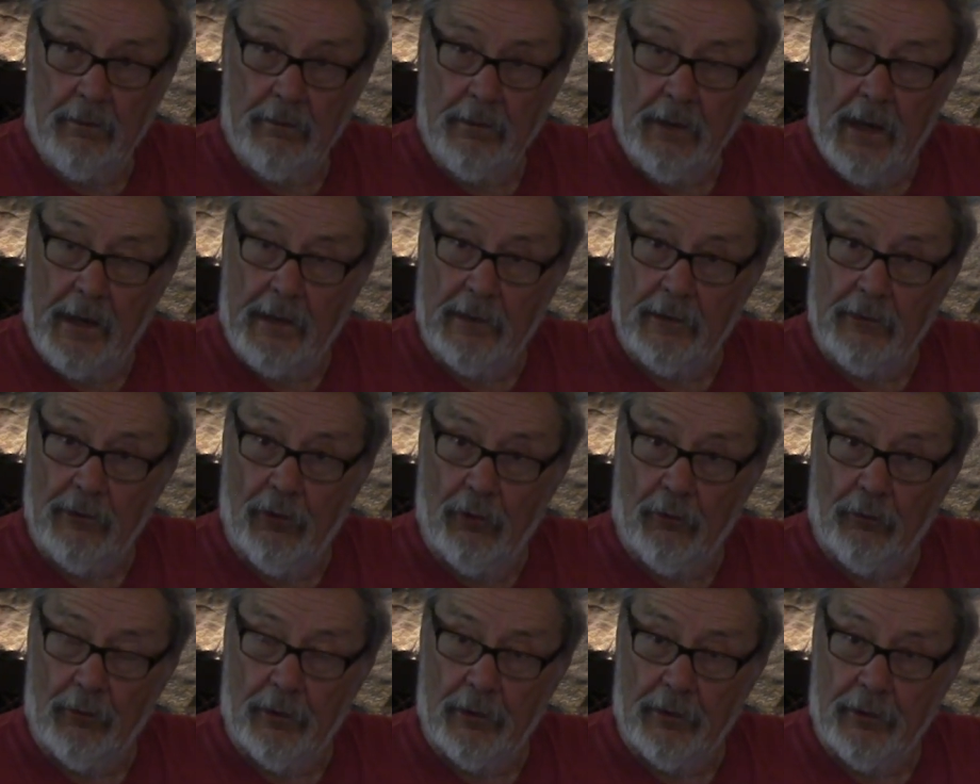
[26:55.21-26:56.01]
you
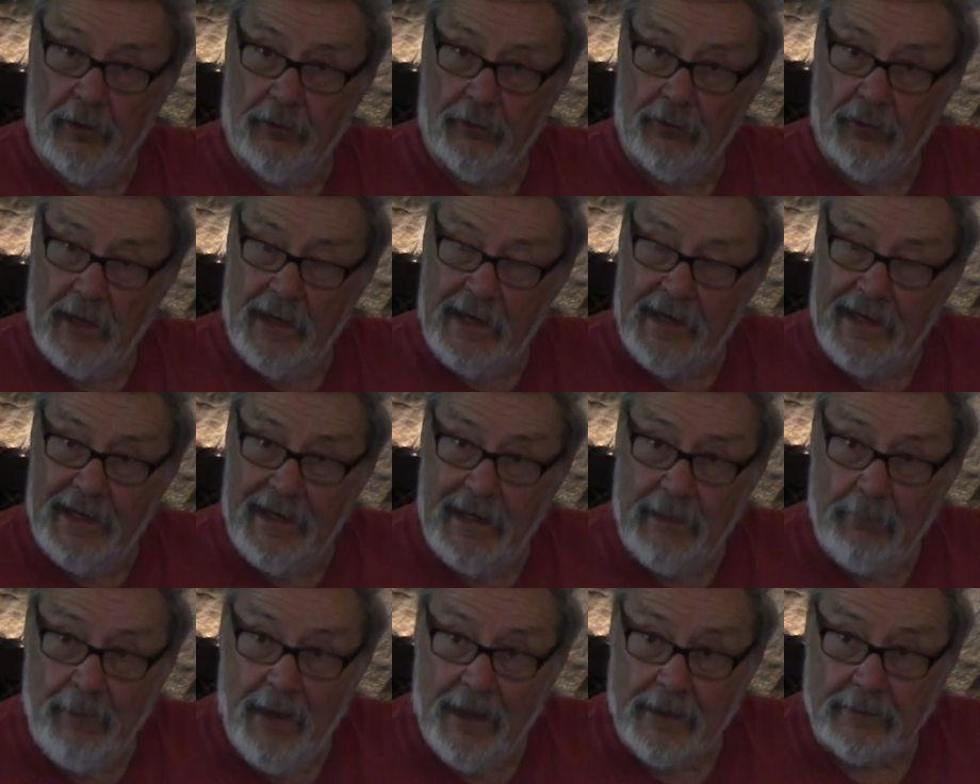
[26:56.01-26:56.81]
know where to
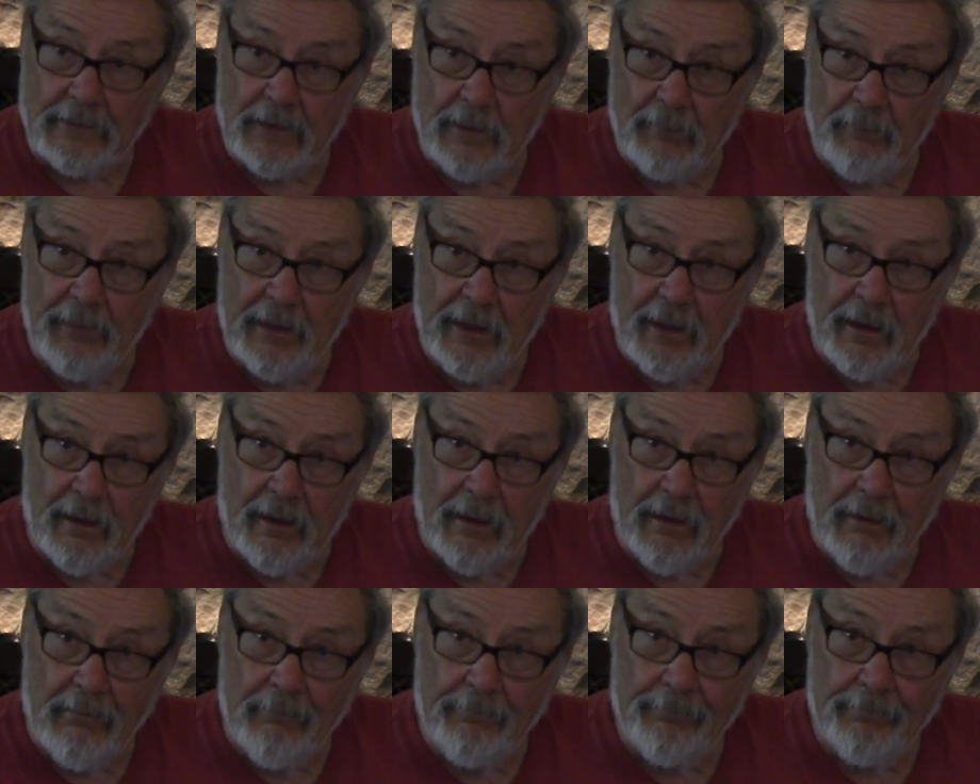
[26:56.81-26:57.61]
aim at the
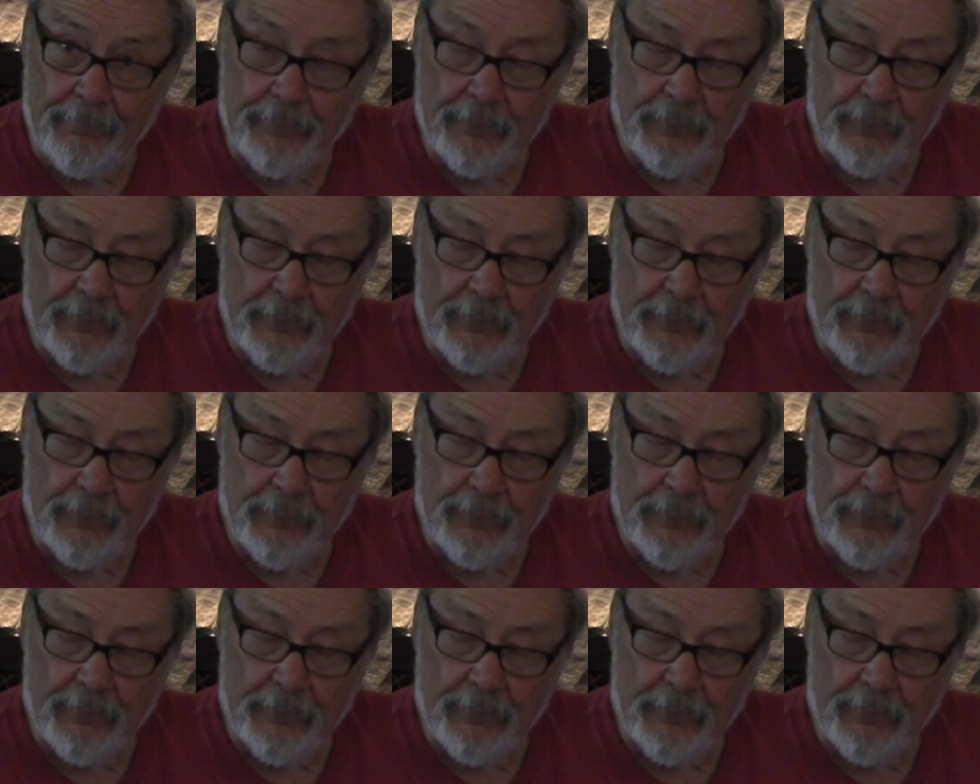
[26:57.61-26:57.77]
bear